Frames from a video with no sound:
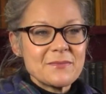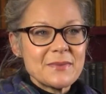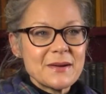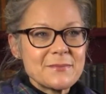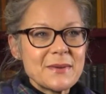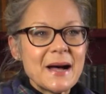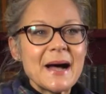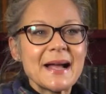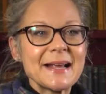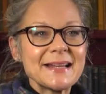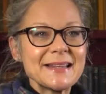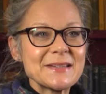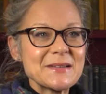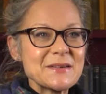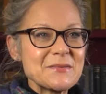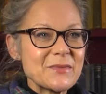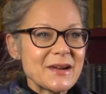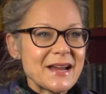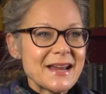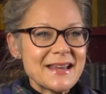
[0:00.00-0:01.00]
behind
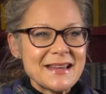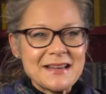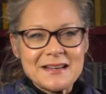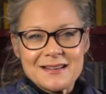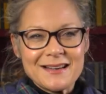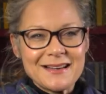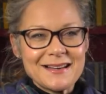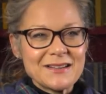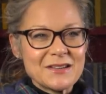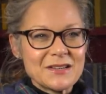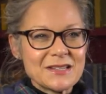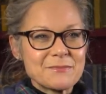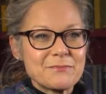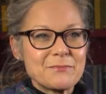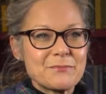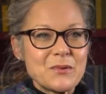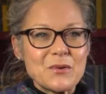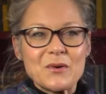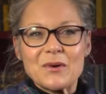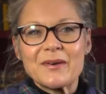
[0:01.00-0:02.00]
them where it looks
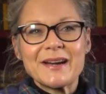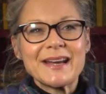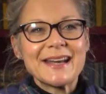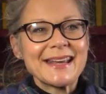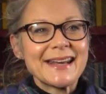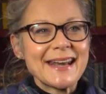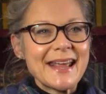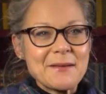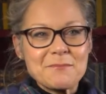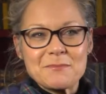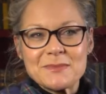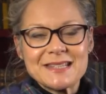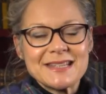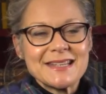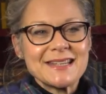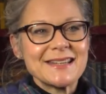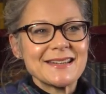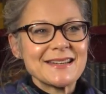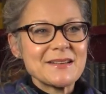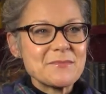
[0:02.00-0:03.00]
boring and
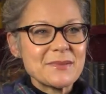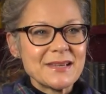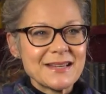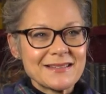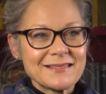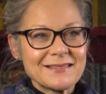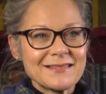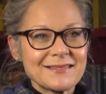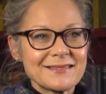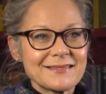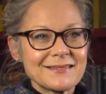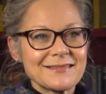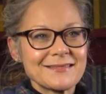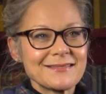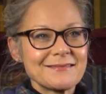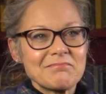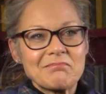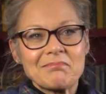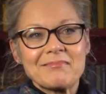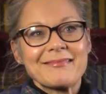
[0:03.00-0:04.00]
empty and a bit,
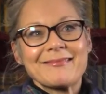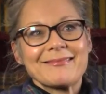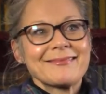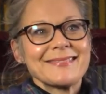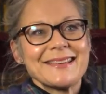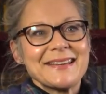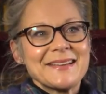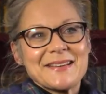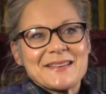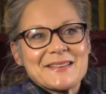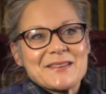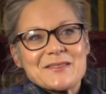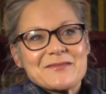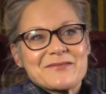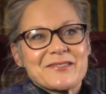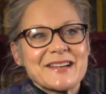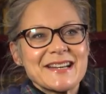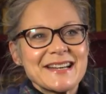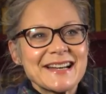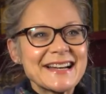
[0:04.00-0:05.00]
not
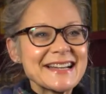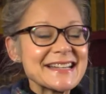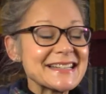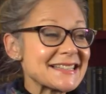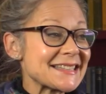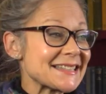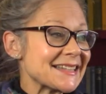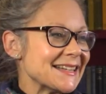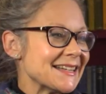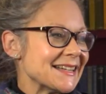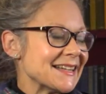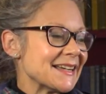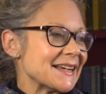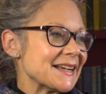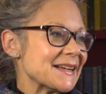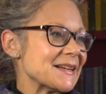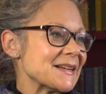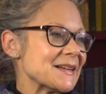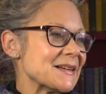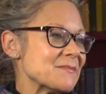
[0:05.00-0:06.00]
very nice.
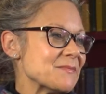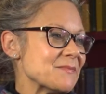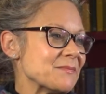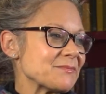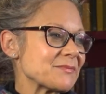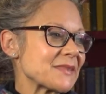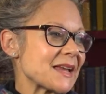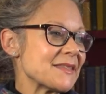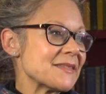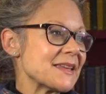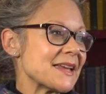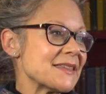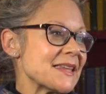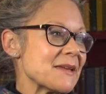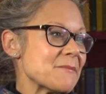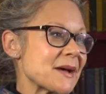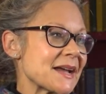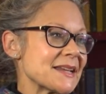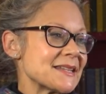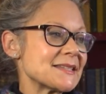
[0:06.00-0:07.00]
And then
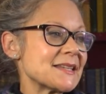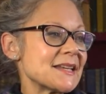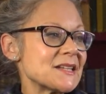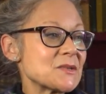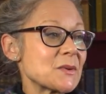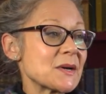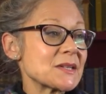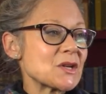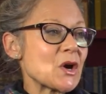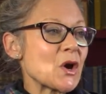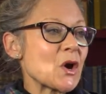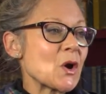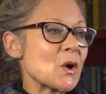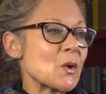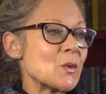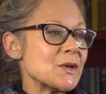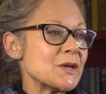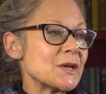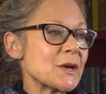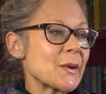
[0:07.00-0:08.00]
they might say to us,
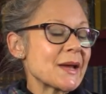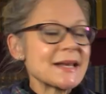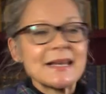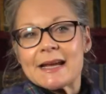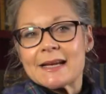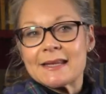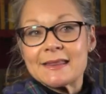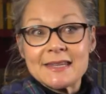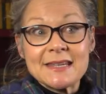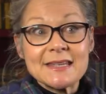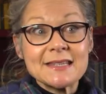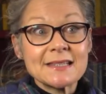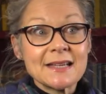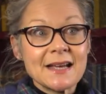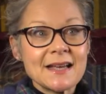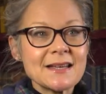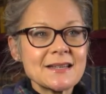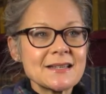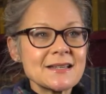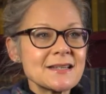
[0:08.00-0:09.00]
I'd like these
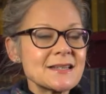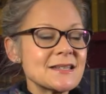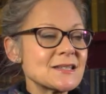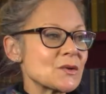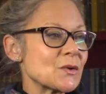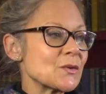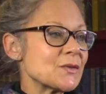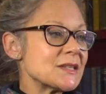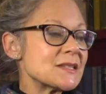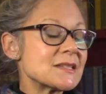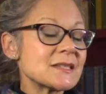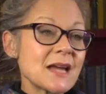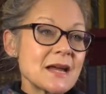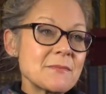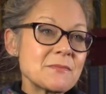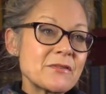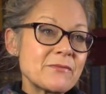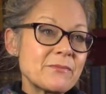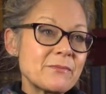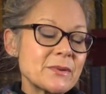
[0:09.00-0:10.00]
colours or this
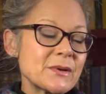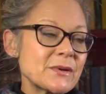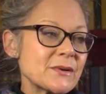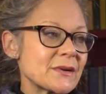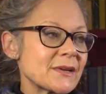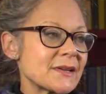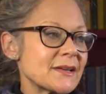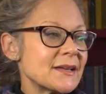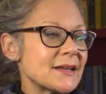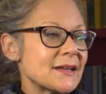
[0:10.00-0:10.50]
type of book.